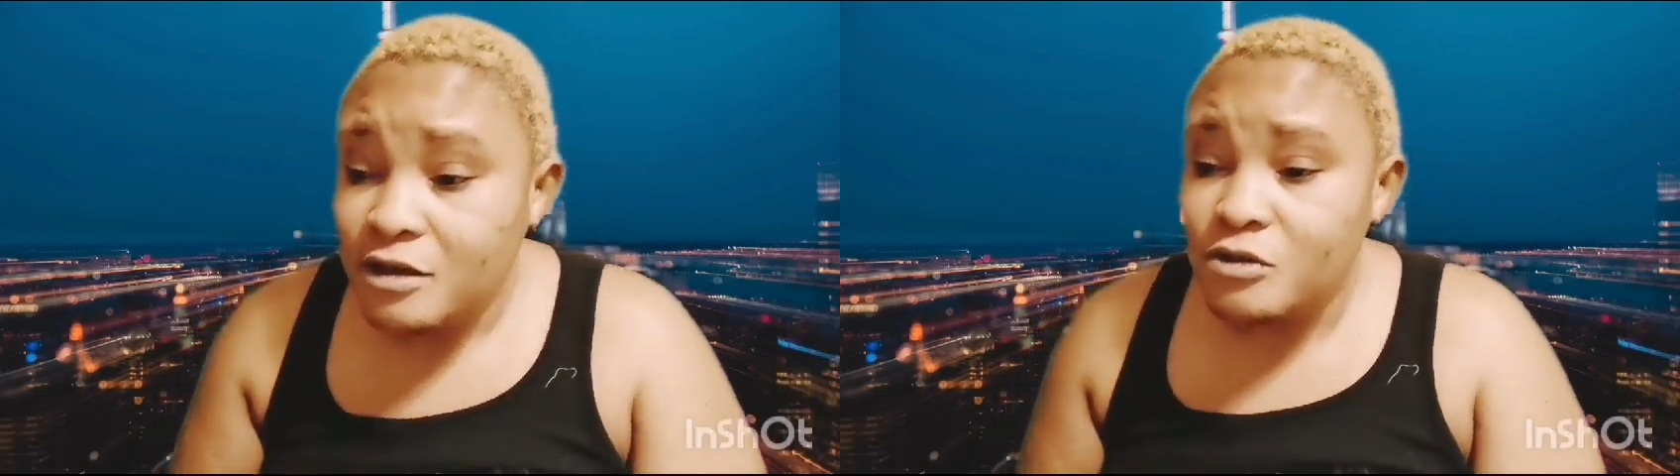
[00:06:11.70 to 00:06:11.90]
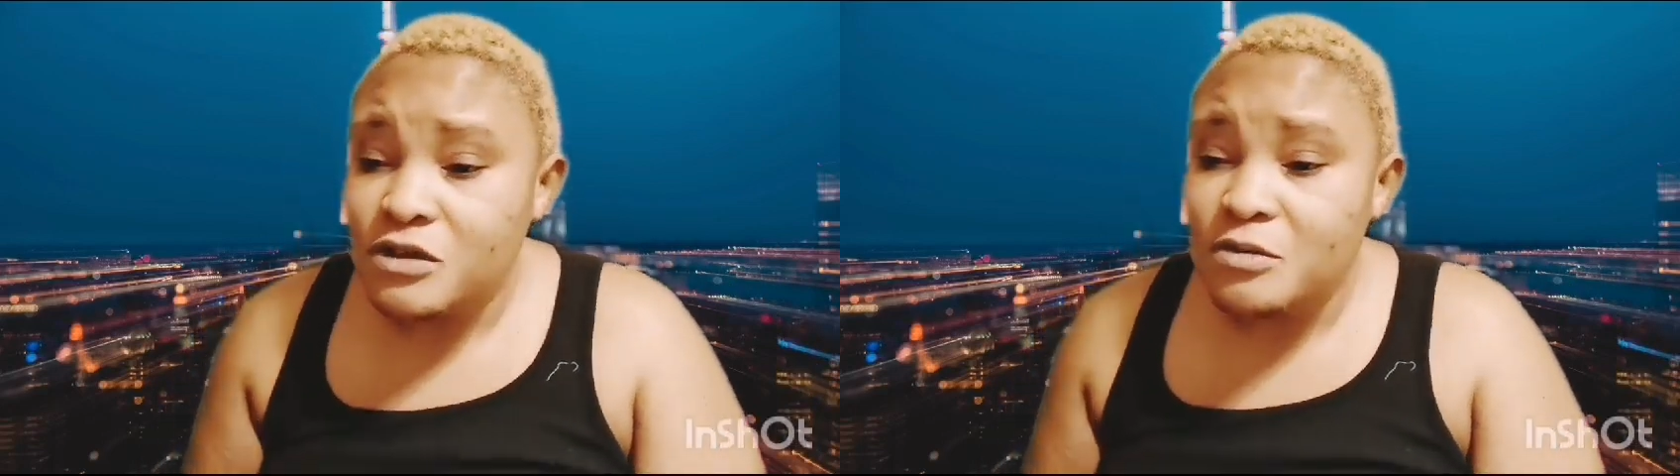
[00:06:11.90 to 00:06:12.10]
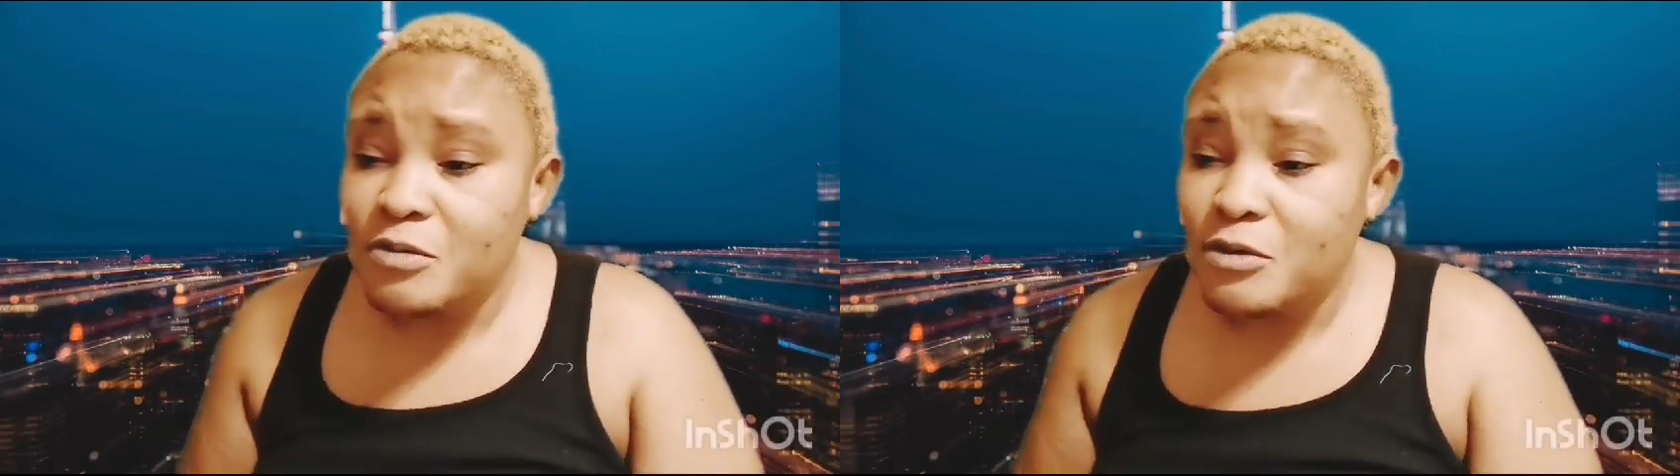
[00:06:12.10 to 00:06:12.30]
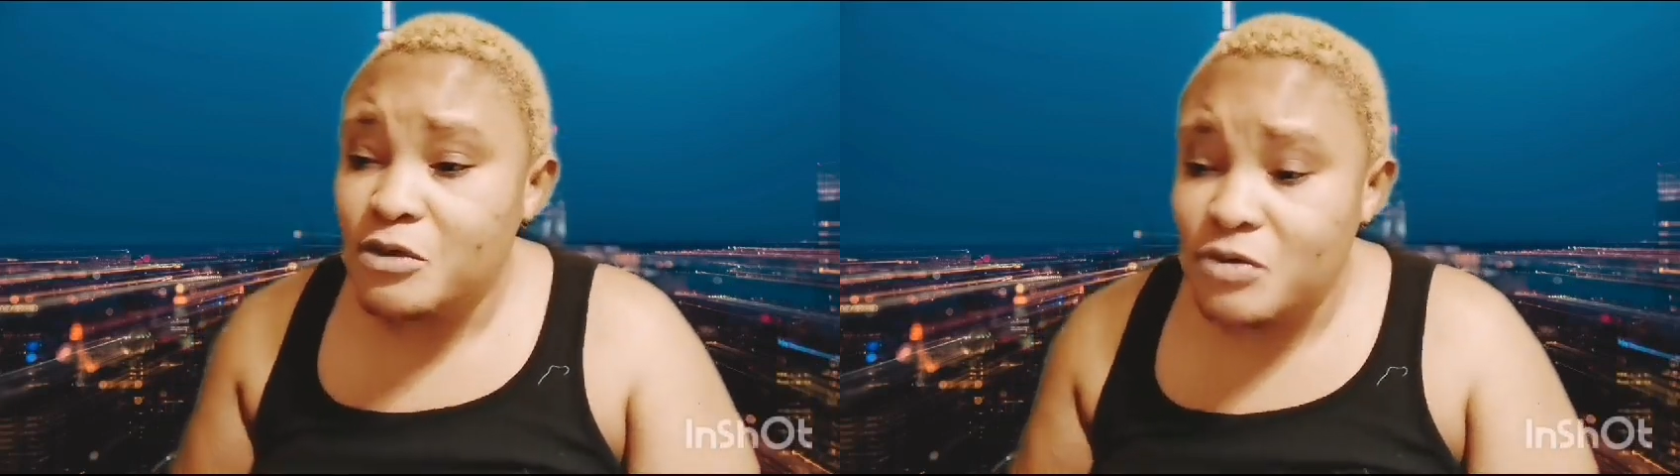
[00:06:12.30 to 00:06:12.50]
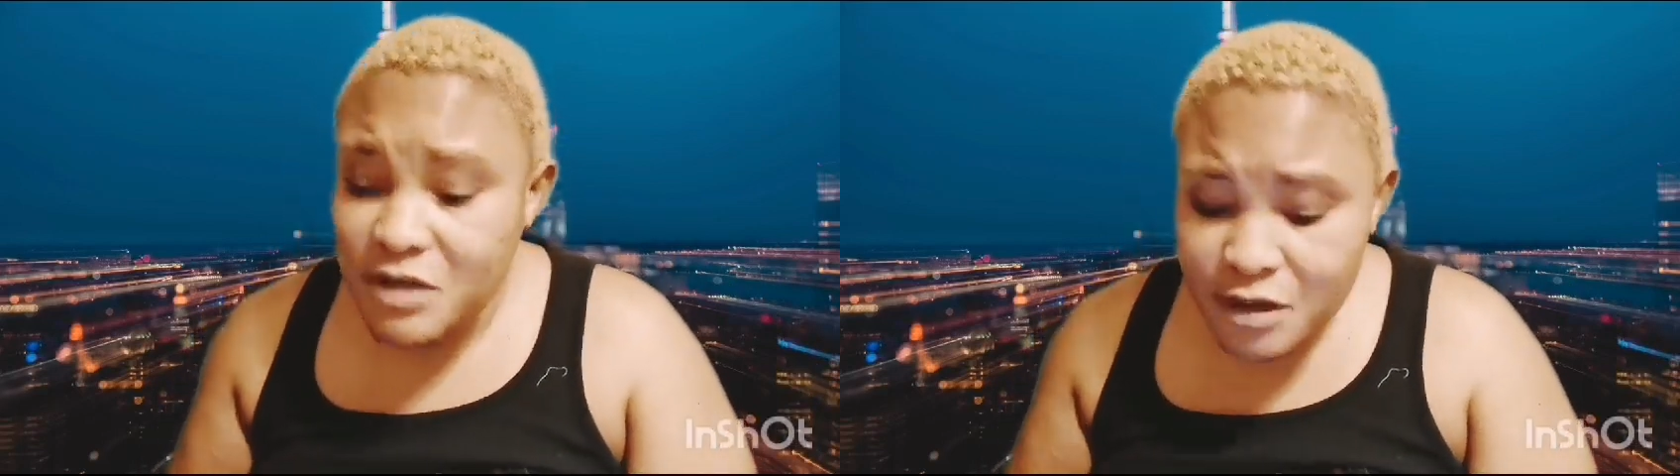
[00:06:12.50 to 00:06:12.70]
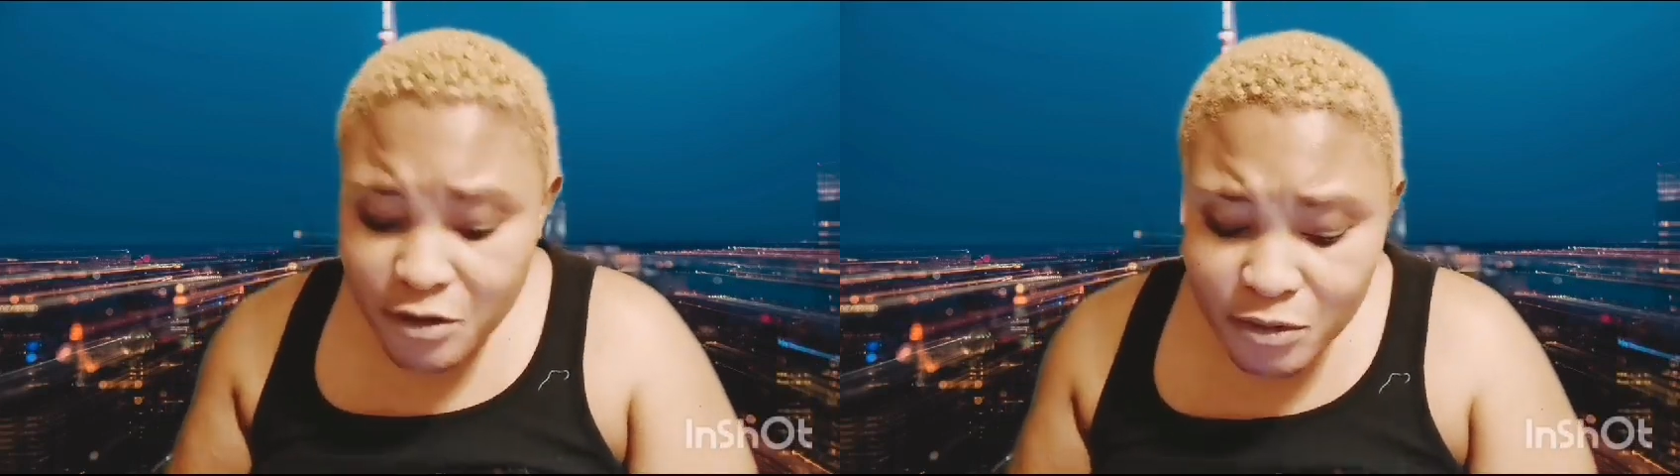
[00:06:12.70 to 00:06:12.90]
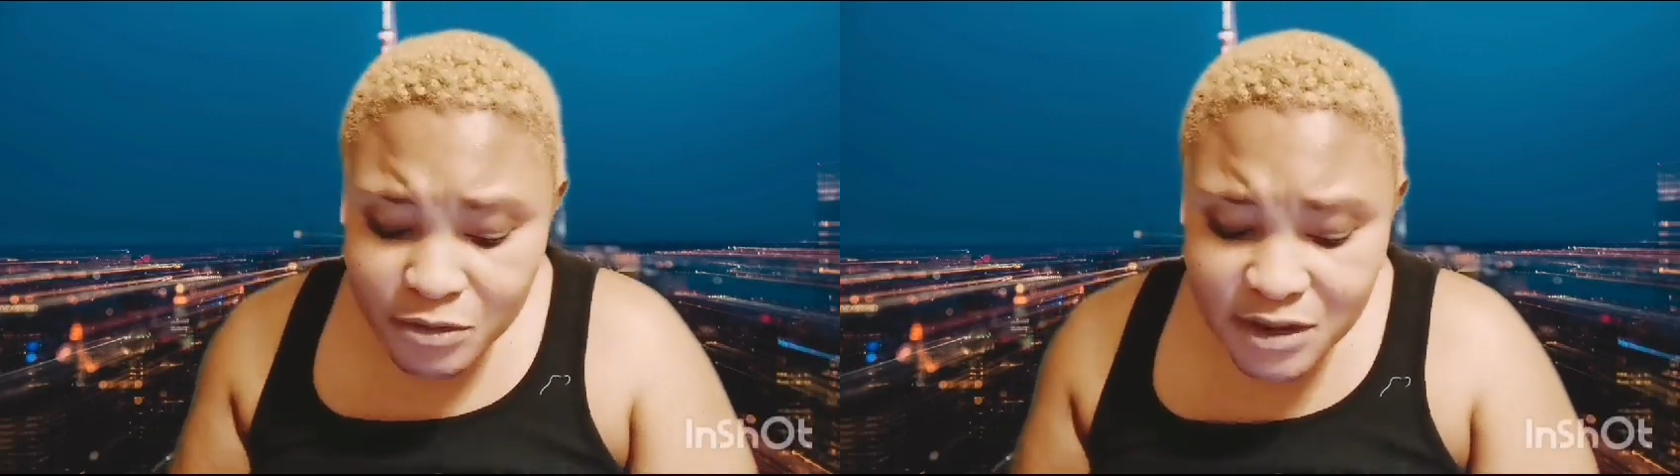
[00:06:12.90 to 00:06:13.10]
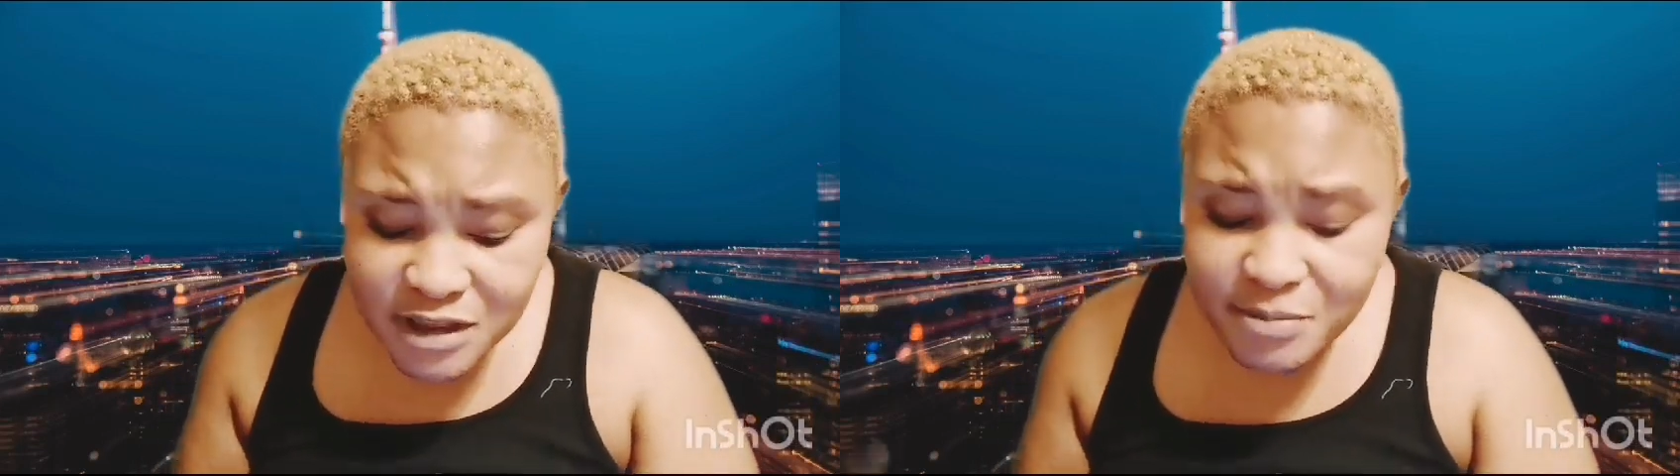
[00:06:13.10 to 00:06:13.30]
You see people, you say,
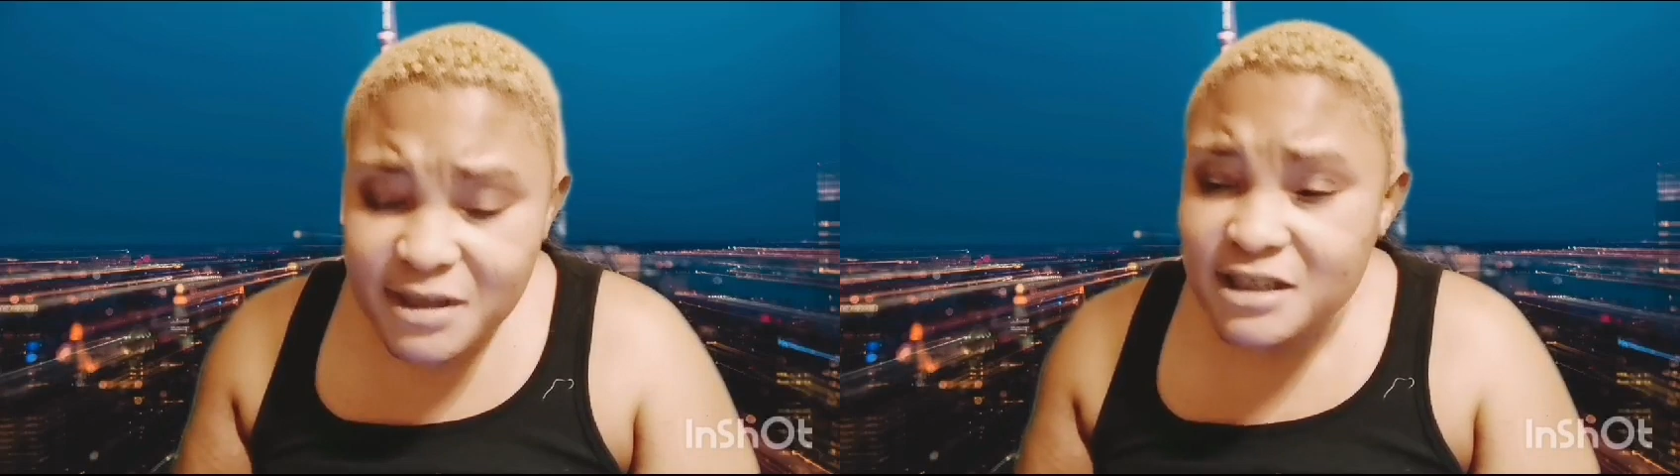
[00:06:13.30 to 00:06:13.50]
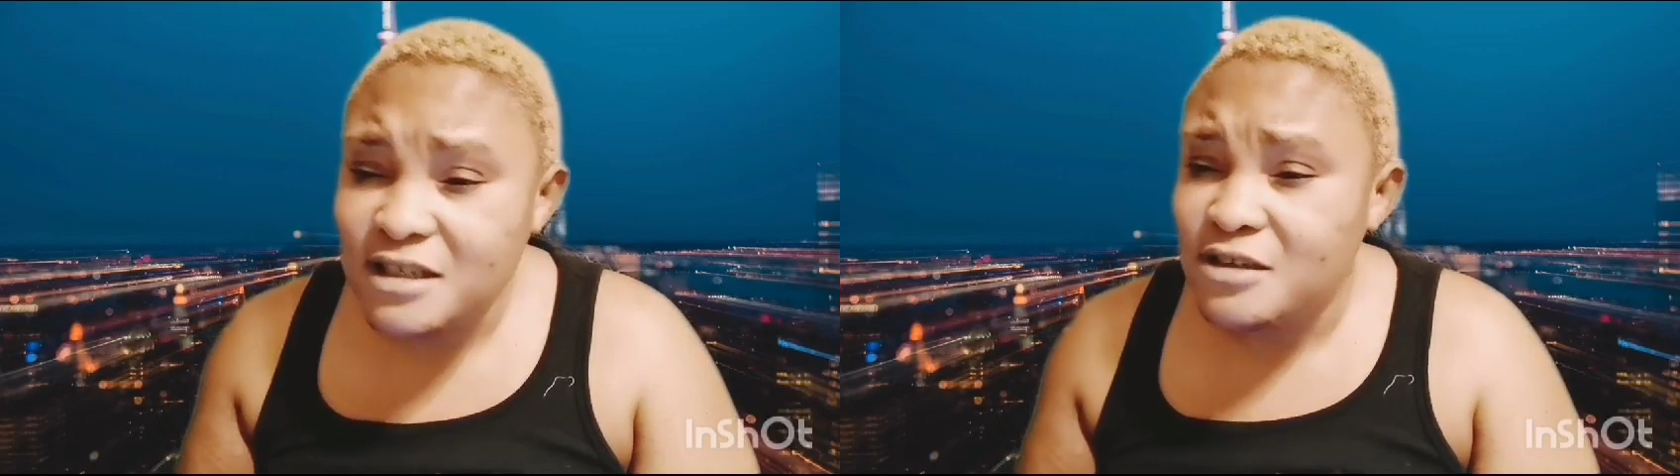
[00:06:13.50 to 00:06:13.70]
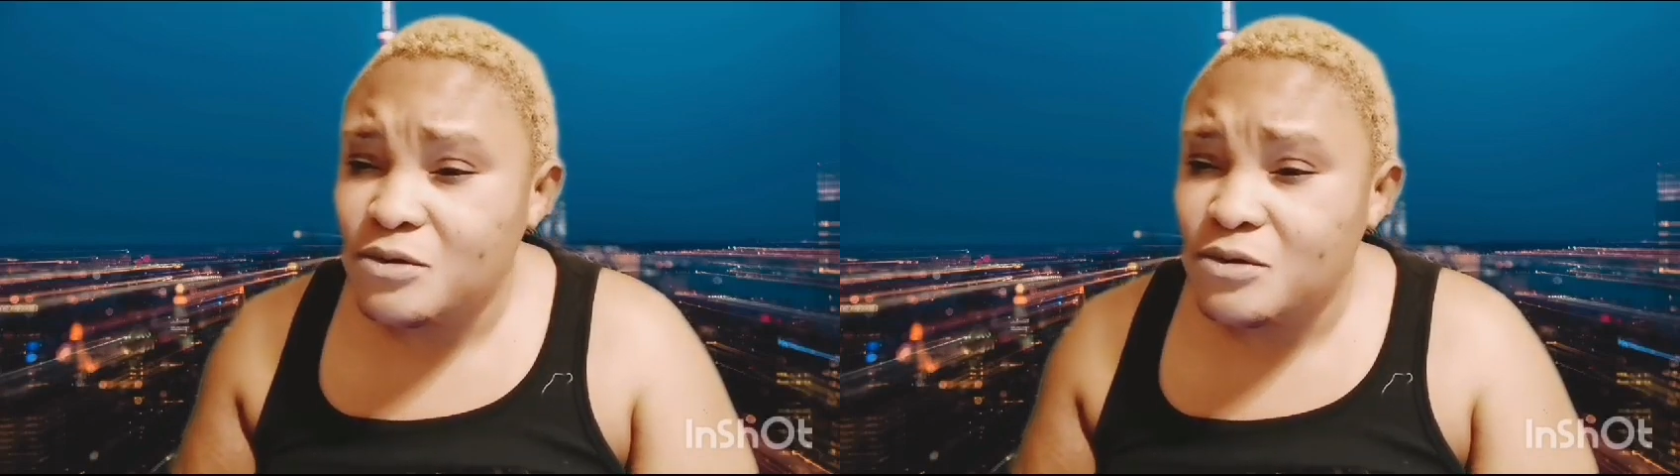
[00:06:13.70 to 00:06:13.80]
oh, this person,